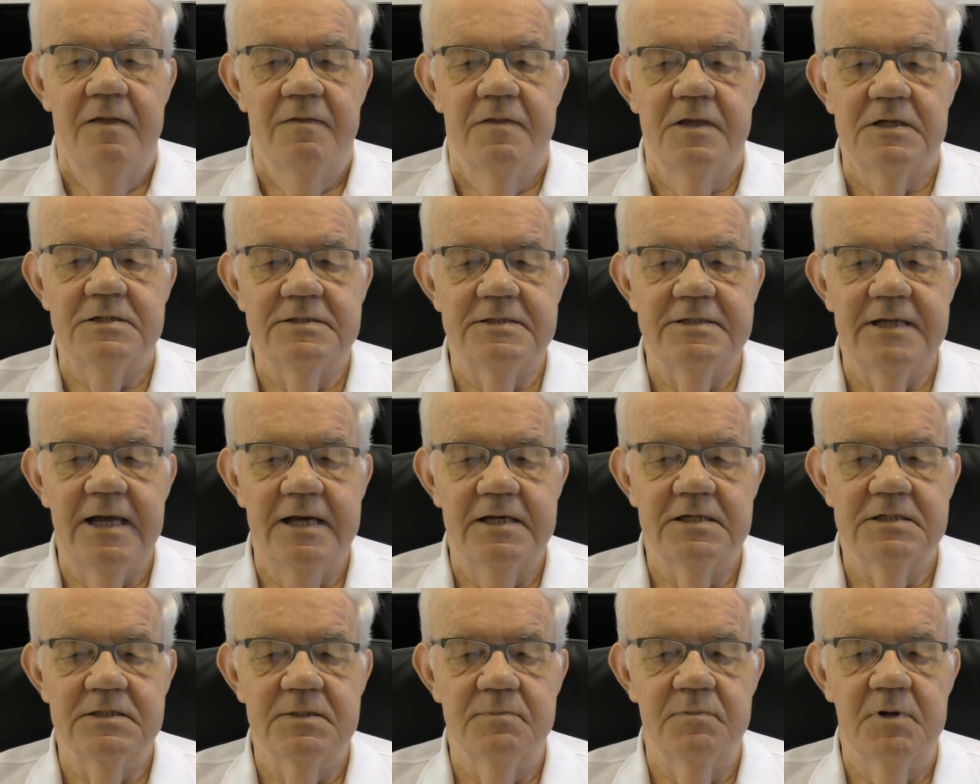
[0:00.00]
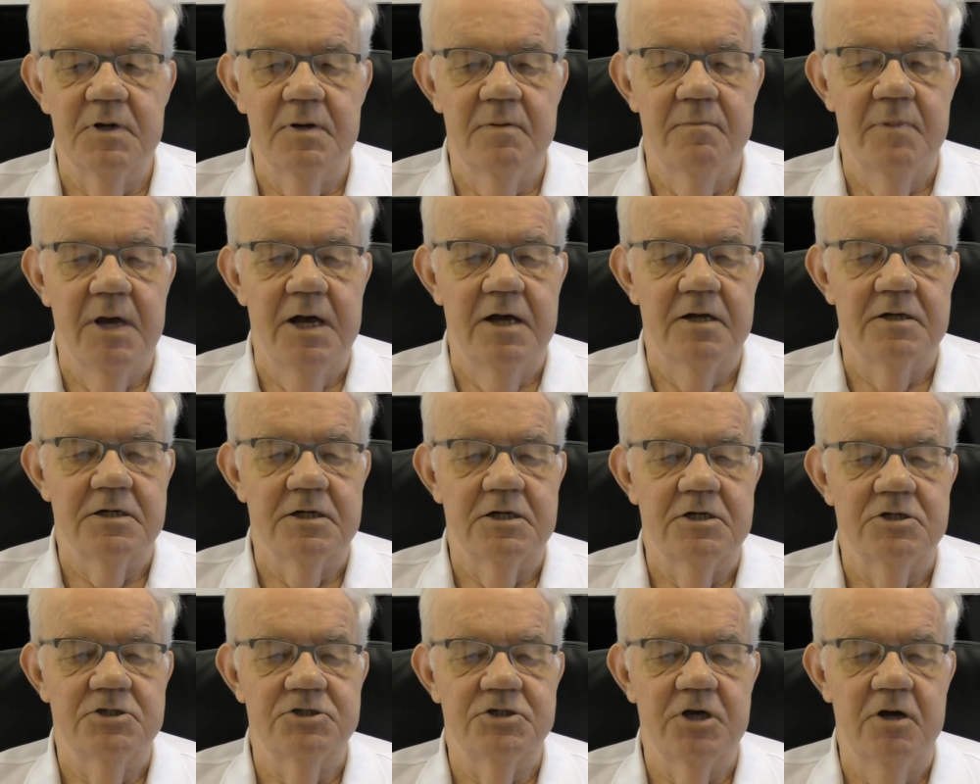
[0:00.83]
This taxable
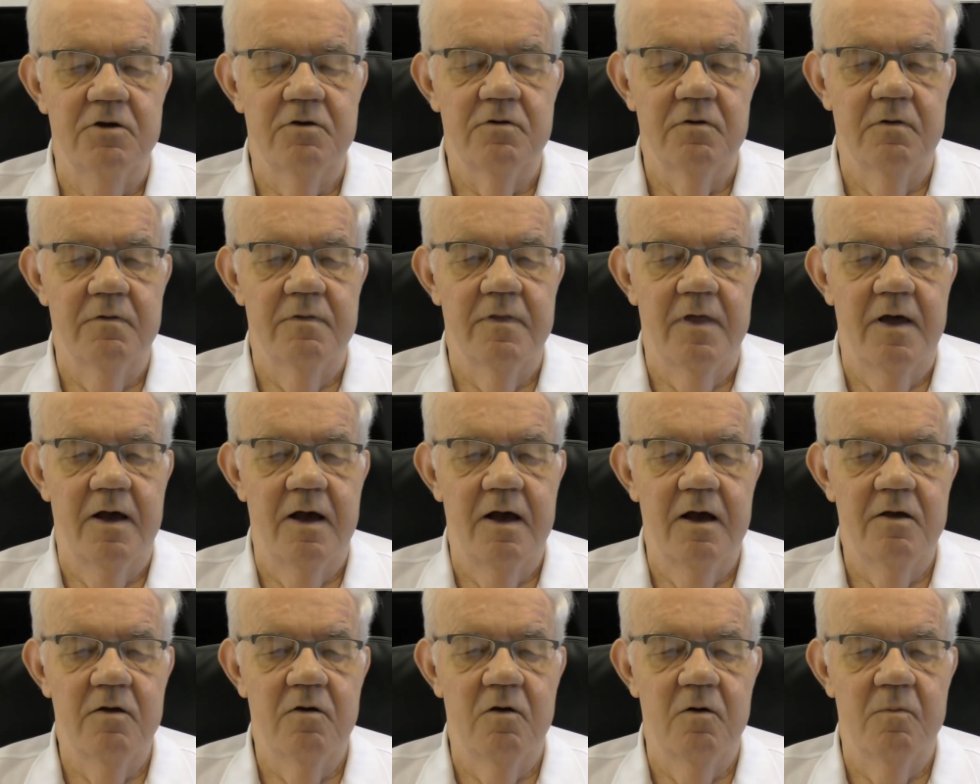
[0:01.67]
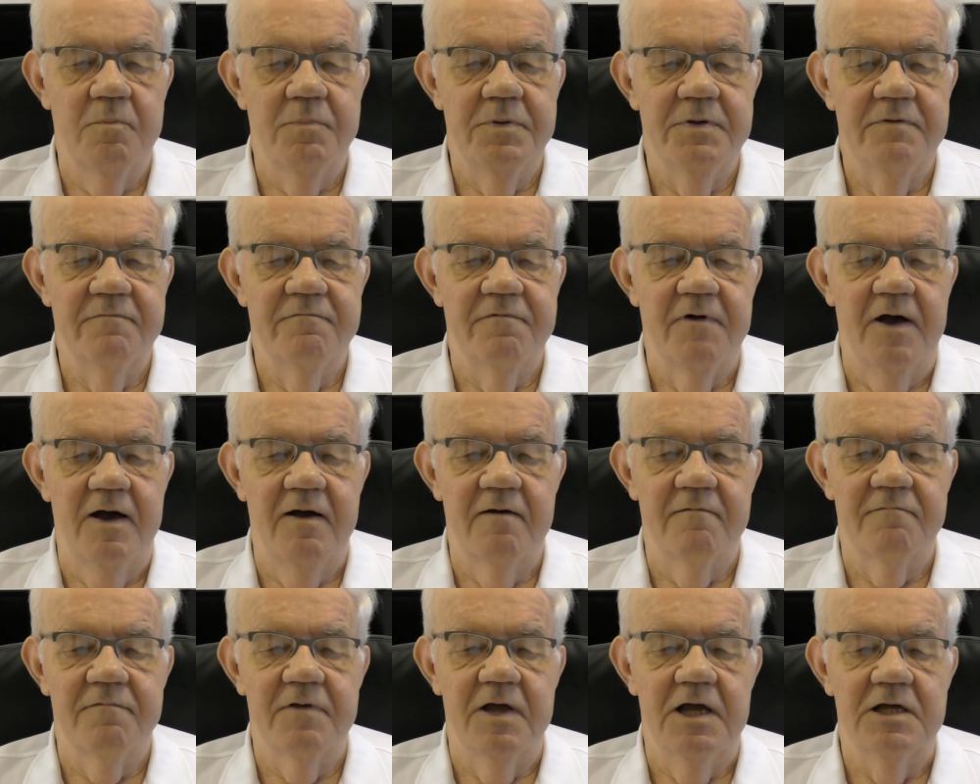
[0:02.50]
amount is shown on the
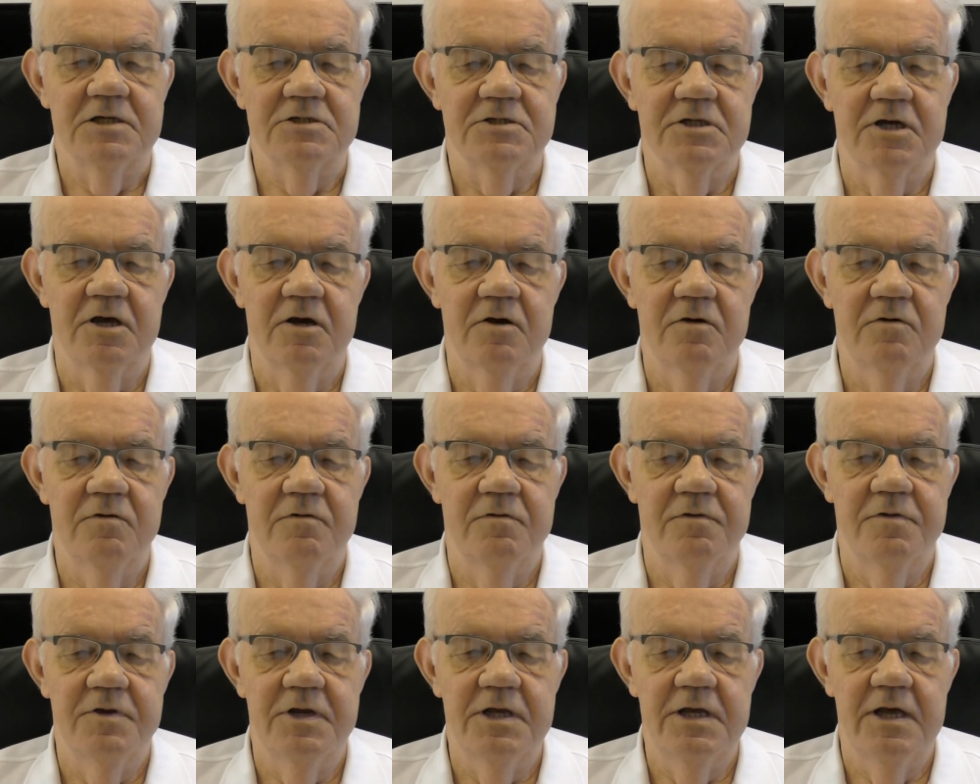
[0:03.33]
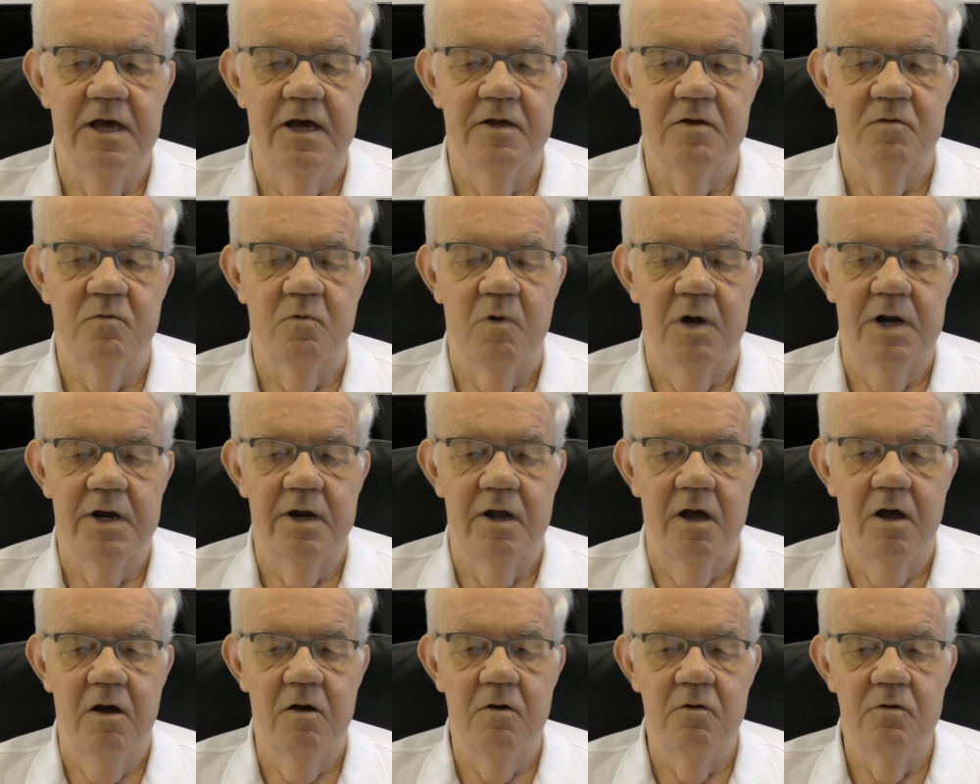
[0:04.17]
IRP5 as code
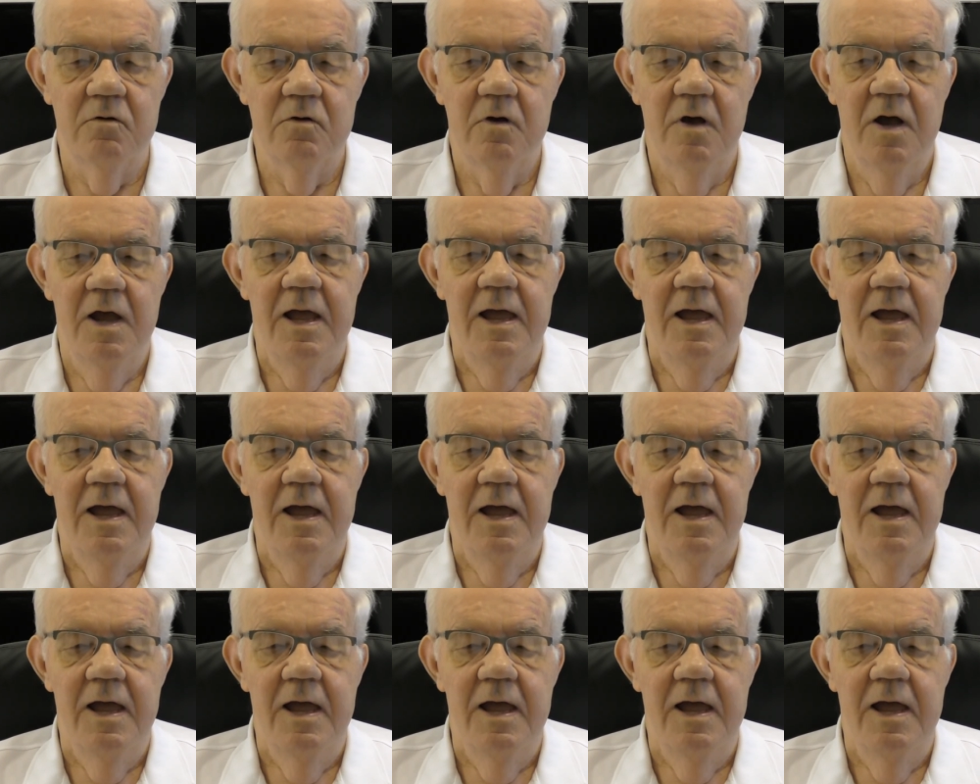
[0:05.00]
3810,